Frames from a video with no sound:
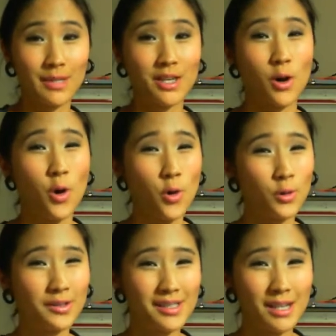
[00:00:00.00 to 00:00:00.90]
make a
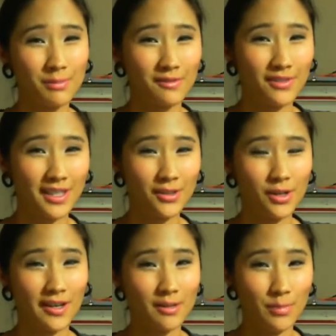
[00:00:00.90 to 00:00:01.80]
whole separate video
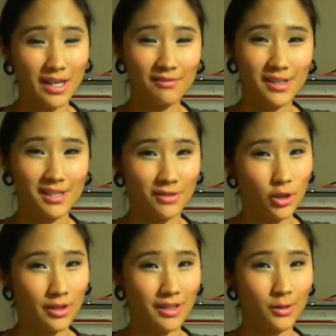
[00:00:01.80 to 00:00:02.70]
on the benefits of
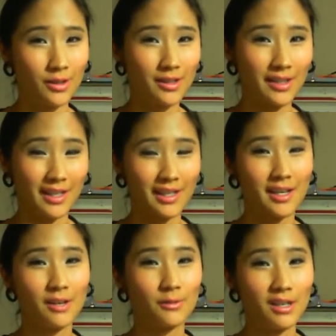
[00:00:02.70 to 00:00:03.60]
coconut oil. I
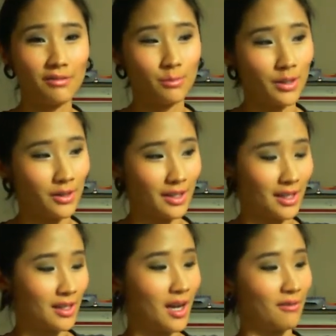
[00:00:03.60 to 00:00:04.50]
cannot rave about it
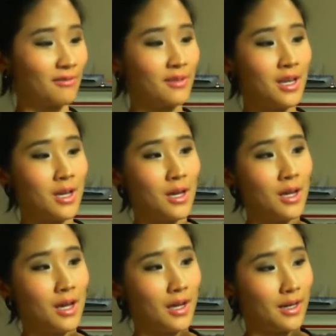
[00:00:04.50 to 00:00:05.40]
enough.
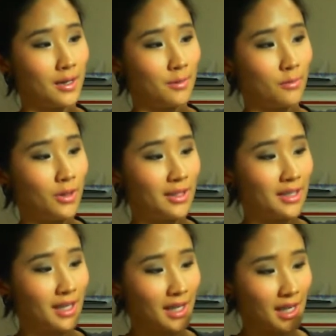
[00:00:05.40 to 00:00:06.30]

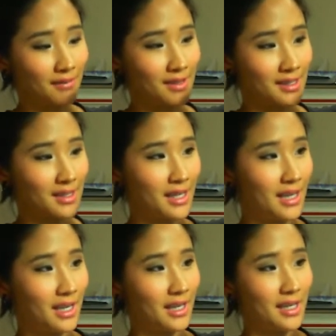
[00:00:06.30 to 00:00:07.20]
What I have to
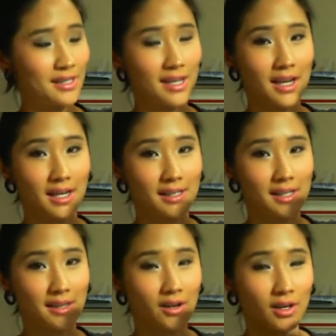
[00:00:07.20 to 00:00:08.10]
say is that
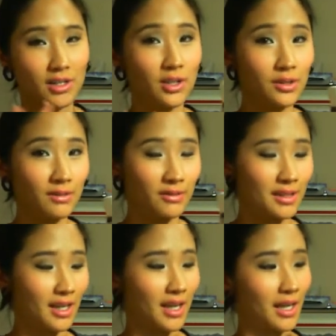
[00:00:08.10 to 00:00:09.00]
there are two
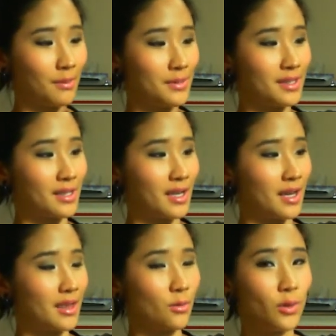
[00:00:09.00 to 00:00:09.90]
different types.
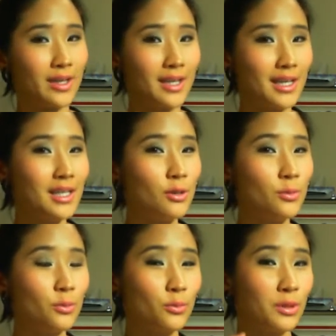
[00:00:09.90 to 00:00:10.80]
The one that
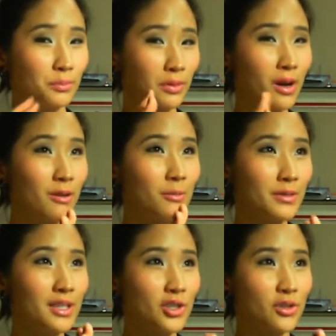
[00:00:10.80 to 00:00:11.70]
you would
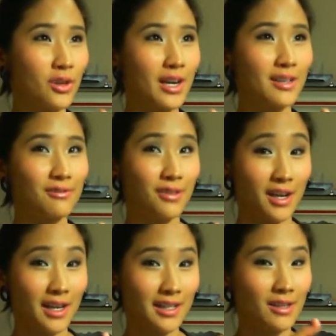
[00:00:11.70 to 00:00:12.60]
probably try to
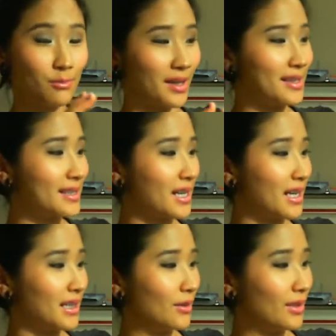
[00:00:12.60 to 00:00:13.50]
find, the best
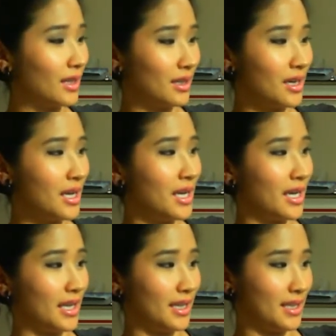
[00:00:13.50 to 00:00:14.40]
kind out there,
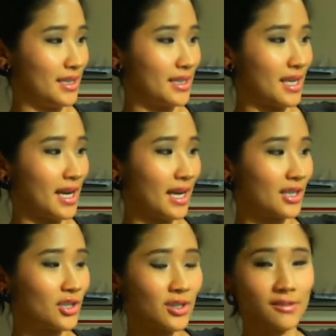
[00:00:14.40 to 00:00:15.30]
is
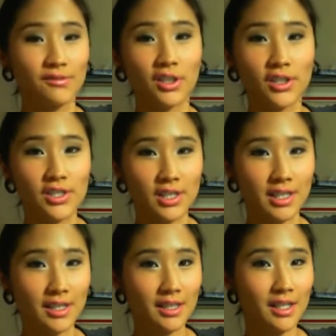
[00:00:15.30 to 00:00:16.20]
extra
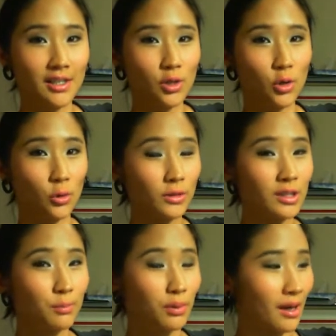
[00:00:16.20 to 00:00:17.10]
virgin
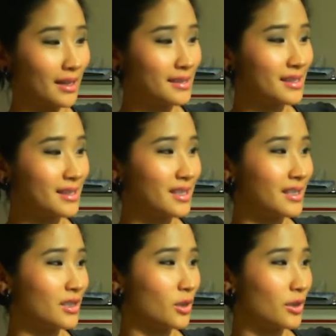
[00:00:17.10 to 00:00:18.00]
cold pressed
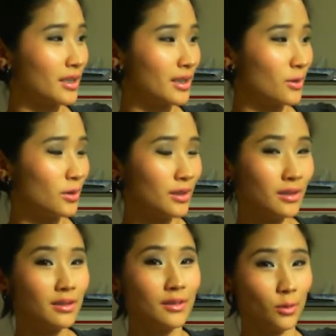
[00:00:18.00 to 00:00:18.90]
coconut
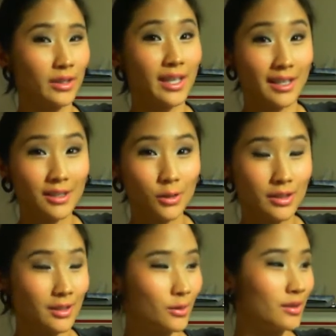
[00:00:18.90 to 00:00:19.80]
oil, organic
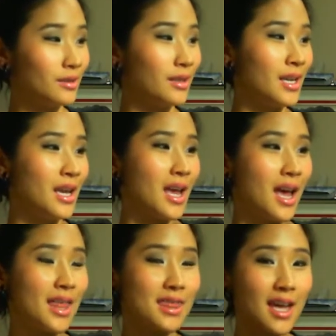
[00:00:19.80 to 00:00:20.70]
coconut oil,
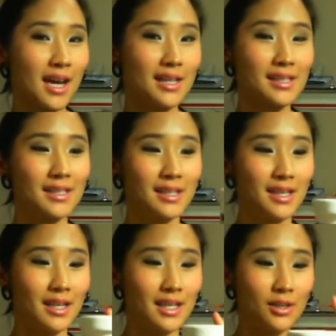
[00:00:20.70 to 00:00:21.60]
and that
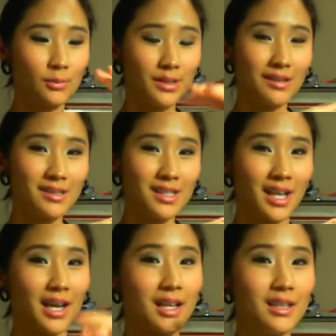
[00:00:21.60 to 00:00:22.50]
you'll be able to
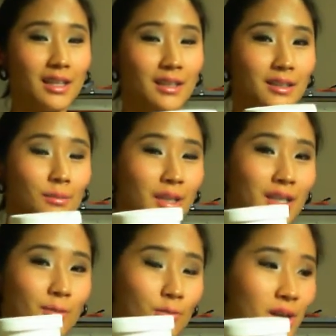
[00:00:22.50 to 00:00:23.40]
tell. It'll
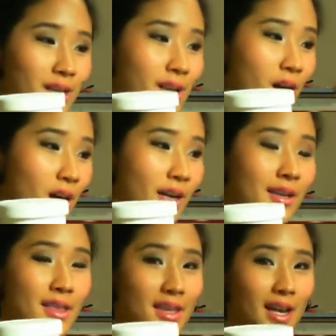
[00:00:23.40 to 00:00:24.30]
be written
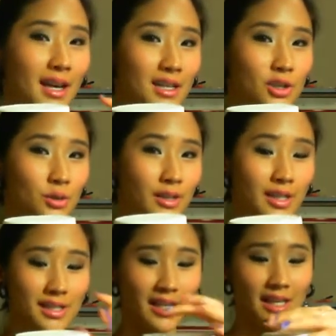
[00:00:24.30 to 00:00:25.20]
on the actual
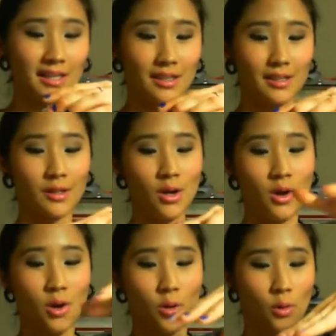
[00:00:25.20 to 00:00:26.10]
container,
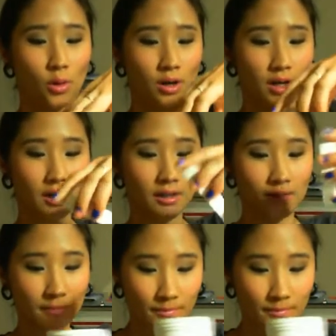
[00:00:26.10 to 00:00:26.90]
or